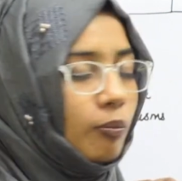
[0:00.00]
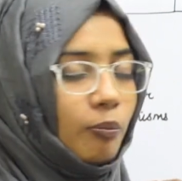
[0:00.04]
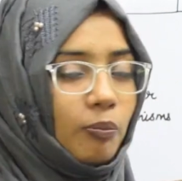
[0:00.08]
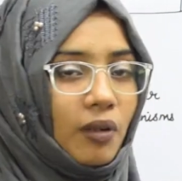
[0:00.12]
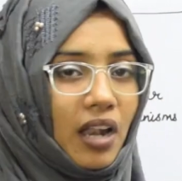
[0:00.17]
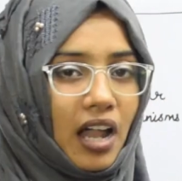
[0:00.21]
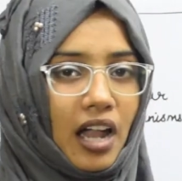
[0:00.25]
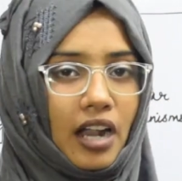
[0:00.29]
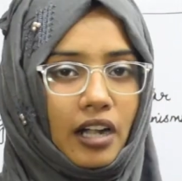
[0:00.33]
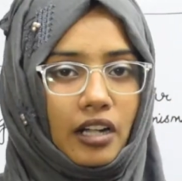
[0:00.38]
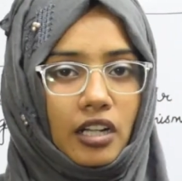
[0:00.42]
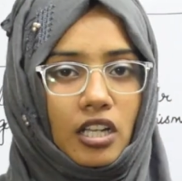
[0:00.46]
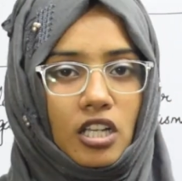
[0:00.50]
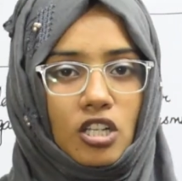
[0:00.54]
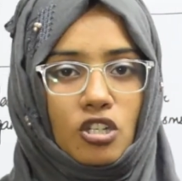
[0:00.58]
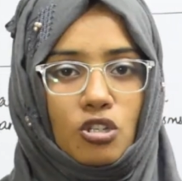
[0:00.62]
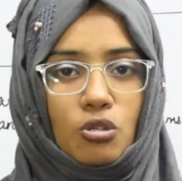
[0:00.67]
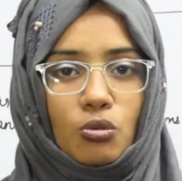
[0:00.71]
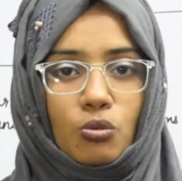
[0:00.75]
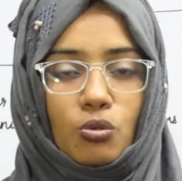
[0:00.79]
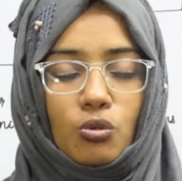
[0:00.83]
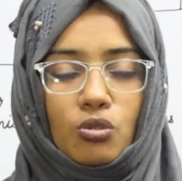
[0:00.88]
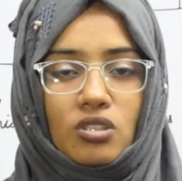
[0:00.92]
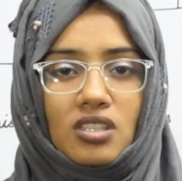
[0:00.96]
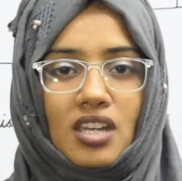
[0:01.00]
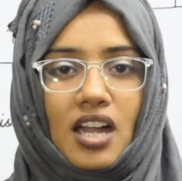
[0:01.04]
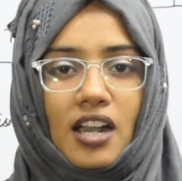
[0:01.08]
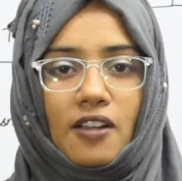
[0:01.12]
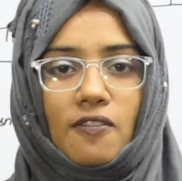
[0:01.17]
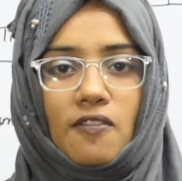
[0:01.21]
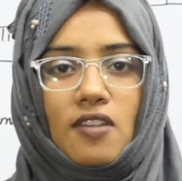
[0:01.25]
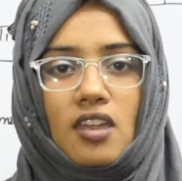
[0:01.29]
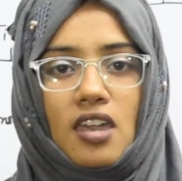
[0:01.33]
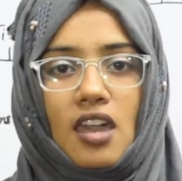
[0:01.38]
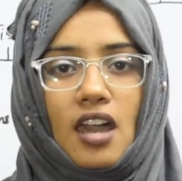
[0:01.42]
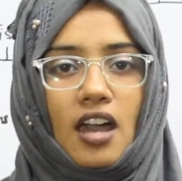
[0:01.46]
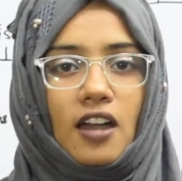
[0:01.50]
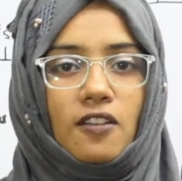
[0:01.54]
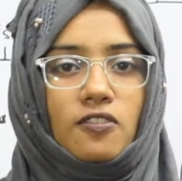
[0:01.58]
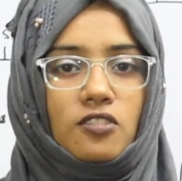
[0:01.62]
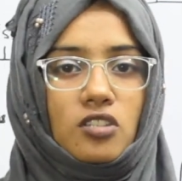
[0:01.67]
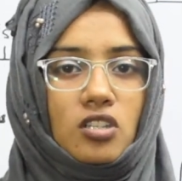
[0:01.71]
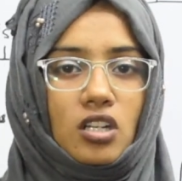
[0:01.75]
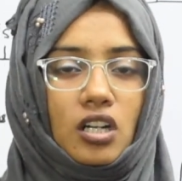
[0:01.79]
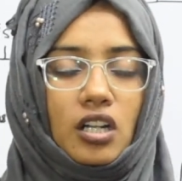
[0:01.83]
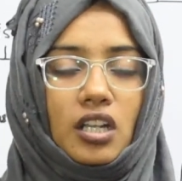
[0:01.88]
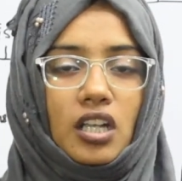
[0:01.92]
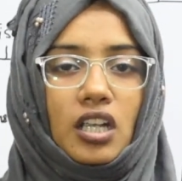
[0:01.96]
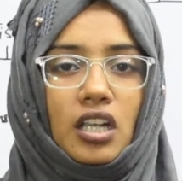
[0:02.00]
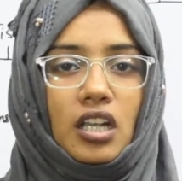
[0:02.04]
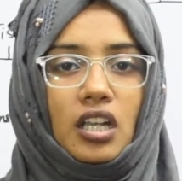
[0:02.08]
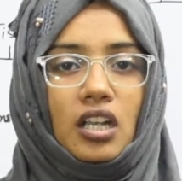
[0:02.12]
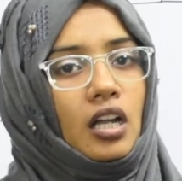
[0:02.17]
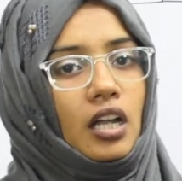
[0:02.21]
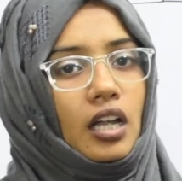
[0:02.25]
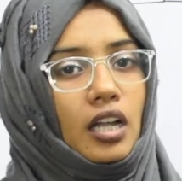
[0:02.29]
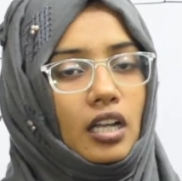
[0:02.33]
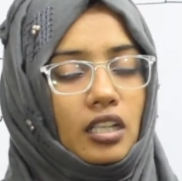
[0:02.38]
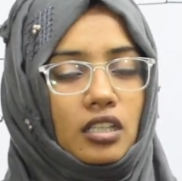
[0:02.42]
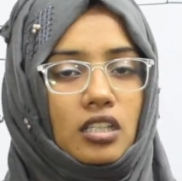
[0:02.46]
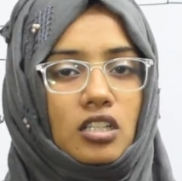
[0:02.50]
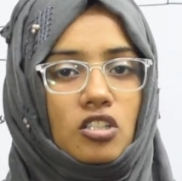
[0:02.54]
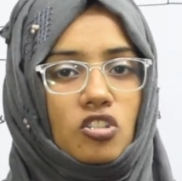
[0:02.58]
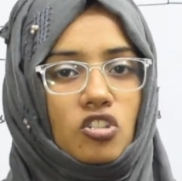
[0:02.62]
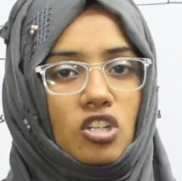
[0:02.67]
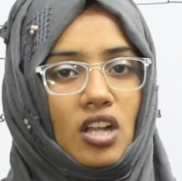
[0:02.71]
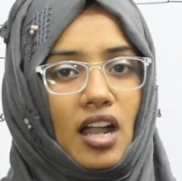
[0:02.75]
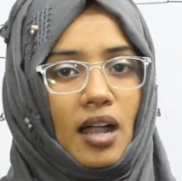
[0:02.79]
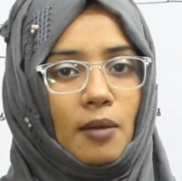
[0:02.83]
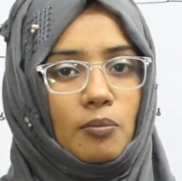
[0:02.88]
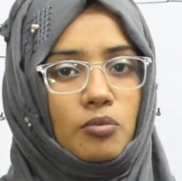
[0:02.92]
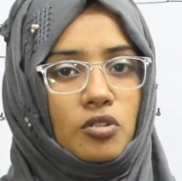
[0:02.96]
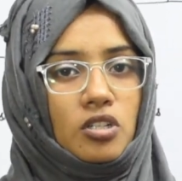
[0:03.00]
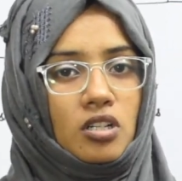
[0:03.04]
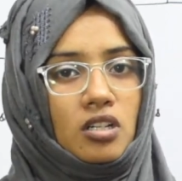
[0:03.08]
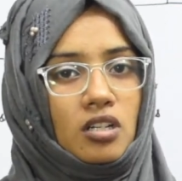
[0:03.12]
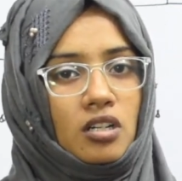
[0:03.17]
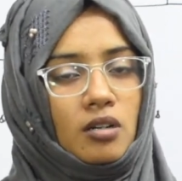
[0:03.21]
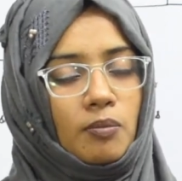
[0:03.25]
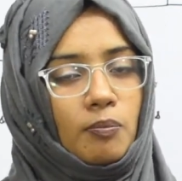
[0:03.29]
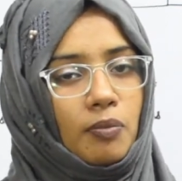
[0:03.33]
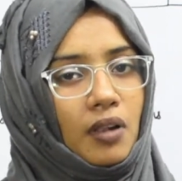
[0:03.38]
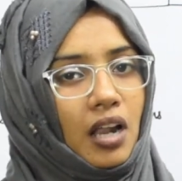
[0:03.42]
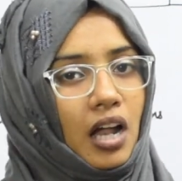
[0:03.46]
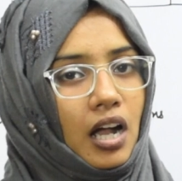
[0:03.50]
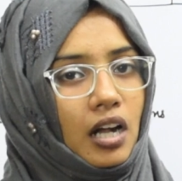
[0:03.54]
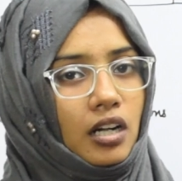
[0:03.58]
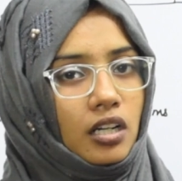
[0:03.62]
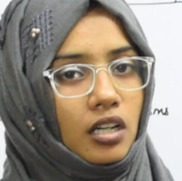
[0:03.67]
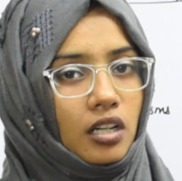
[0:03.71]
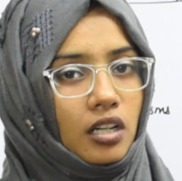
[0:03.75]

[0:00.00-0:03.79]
plant tissues that we have studied in the chapter plant